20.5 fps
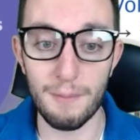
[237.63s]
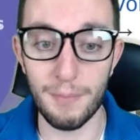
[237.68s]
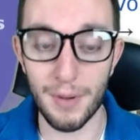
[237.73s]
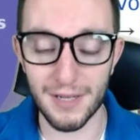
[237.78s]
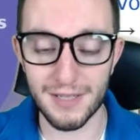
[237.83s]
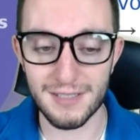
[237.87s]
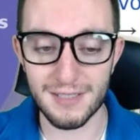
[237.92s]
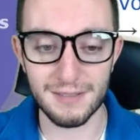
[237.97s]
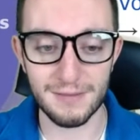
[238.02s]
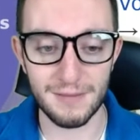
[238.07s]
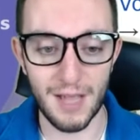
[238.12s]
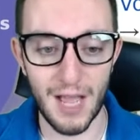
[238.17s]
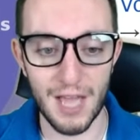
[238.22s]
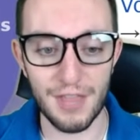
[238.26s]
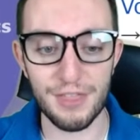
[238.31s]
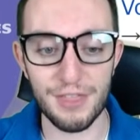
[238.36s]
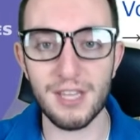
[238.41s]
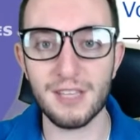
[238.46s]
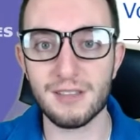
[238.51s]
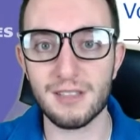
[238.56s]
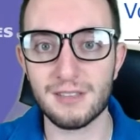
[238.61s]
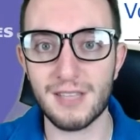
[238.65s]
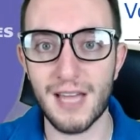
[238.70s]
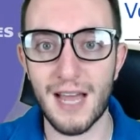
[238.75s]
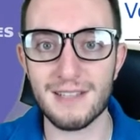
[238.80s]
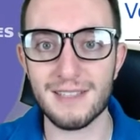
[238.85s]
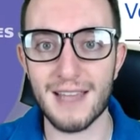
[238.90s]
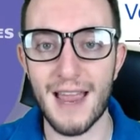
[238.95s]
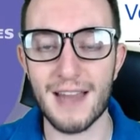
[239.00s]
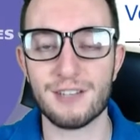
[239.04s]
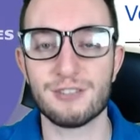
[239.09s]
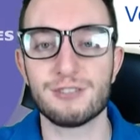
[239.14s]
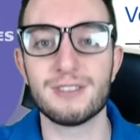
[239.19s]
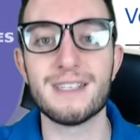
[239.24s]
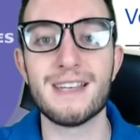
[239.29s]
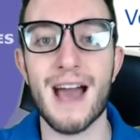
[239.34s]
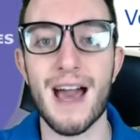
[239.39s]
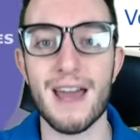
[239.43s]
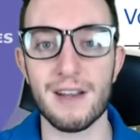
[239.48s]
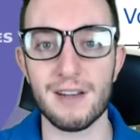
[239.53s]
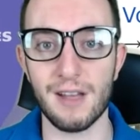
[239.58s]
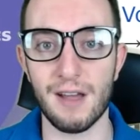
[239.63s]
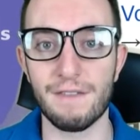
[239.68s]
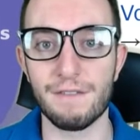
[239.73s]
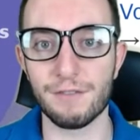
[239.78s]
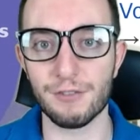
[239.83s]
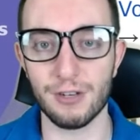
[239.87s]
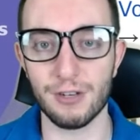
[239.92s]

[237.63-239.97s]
But I think that that's actually not enough for